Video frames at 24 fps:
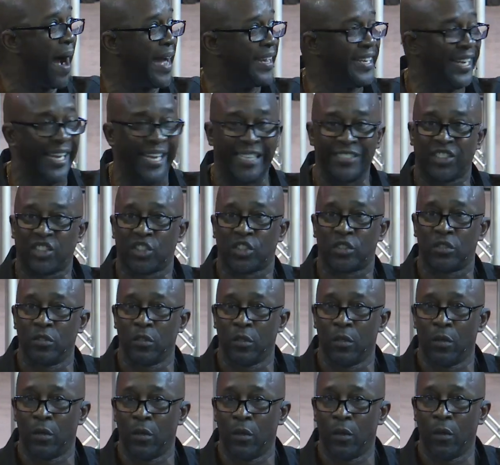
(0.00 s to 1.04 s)
by this.
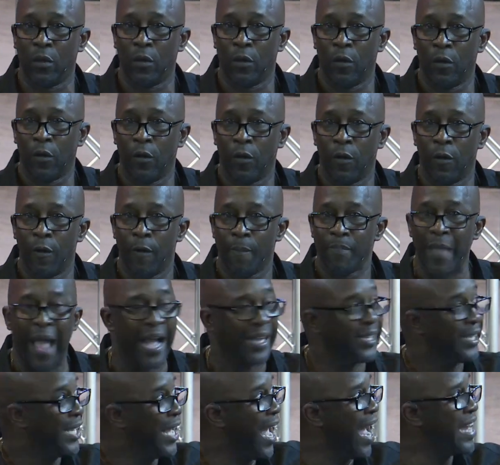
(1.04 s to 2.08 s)
I
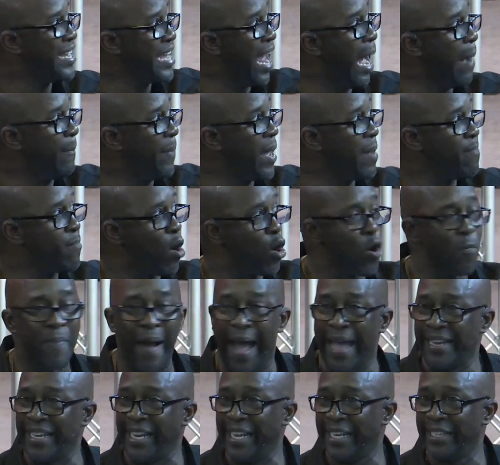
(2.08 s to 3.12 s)
cannot be moved
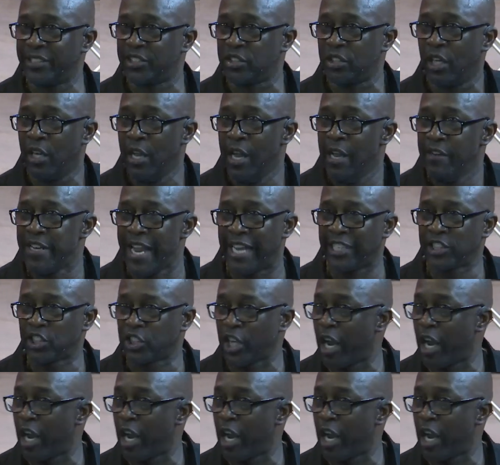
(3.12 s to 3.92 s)
by this. There's